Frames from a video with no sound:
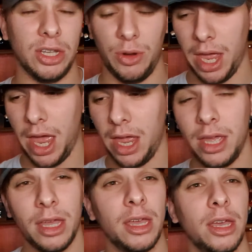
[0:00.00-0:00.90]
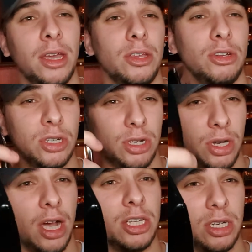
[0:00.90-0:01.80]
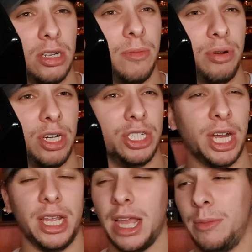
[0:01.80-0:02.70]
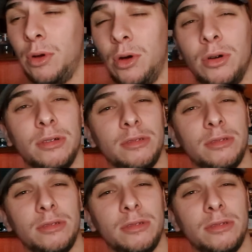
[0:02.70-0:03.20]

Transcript: Okay, you guys should appreciate that more.